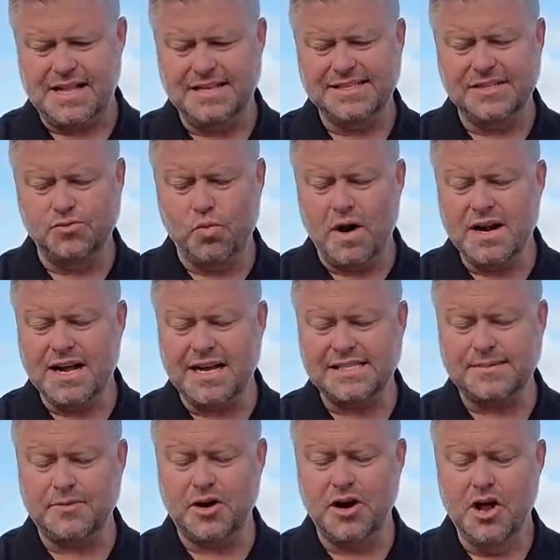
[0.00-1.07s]
It says one
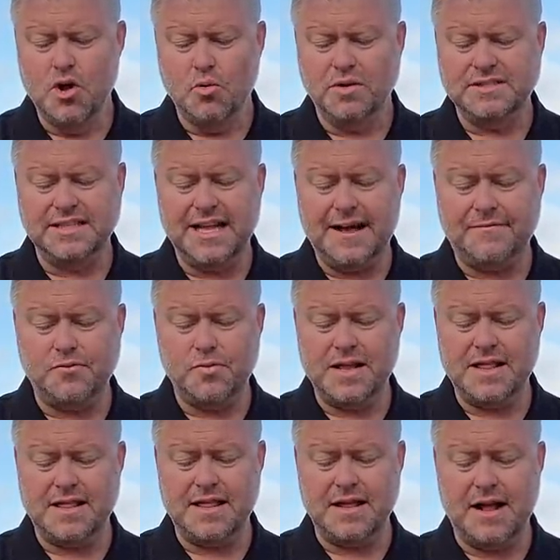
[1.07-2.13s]
customer was left
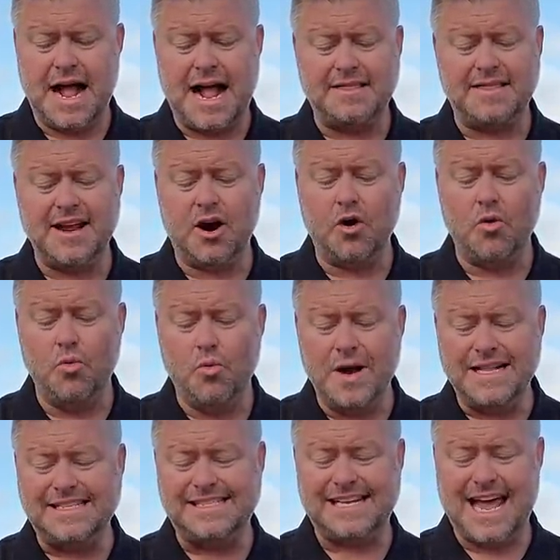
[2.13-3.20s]
with at their
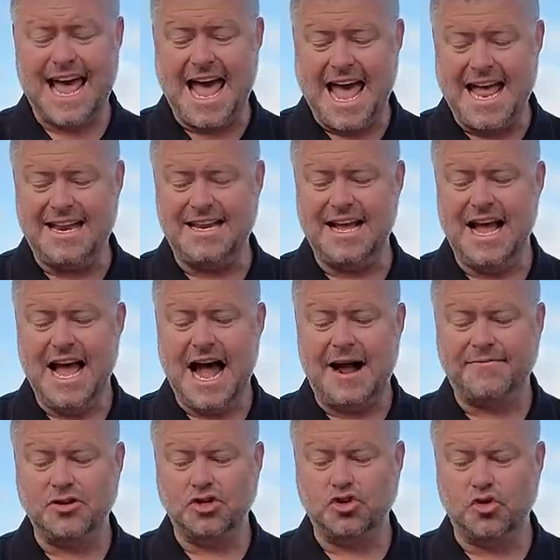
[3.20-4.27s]
wits' end
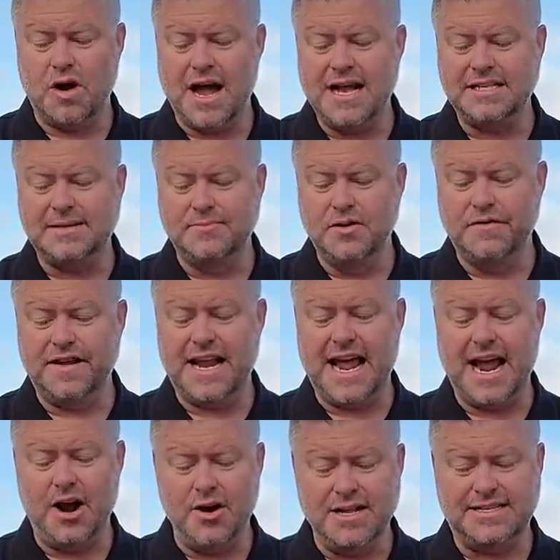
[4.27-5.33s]
after trying to move
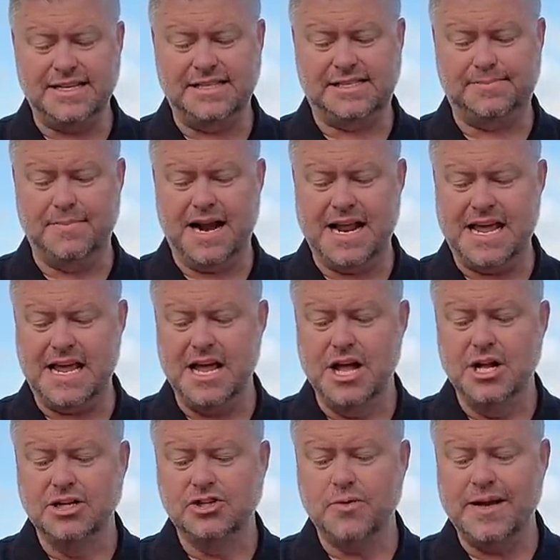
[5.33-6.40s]
inheritance money
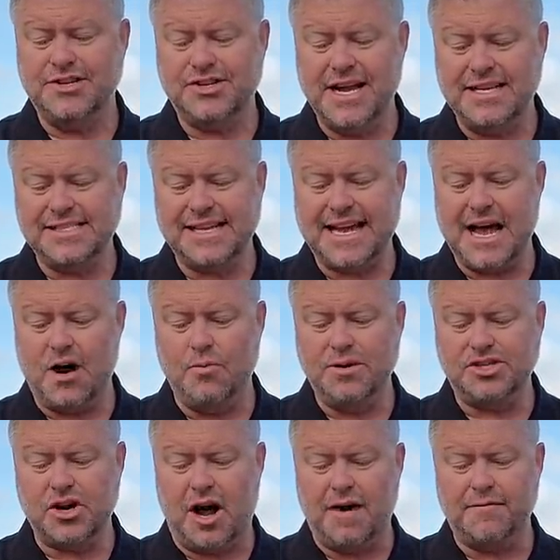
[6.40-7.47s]
to a Chase account,
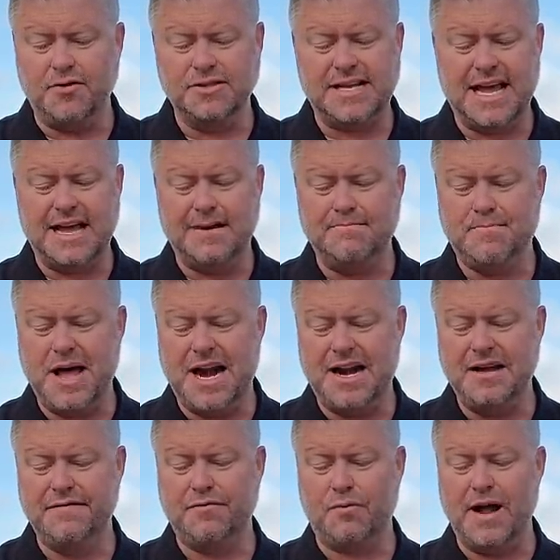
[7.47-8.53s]
which offers a
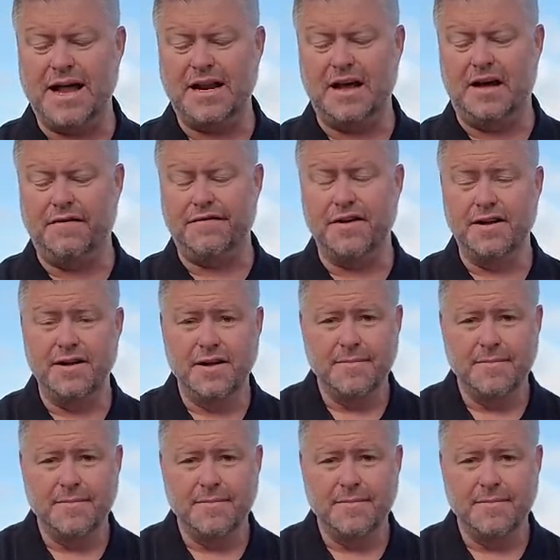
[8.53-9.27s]
competitive rate of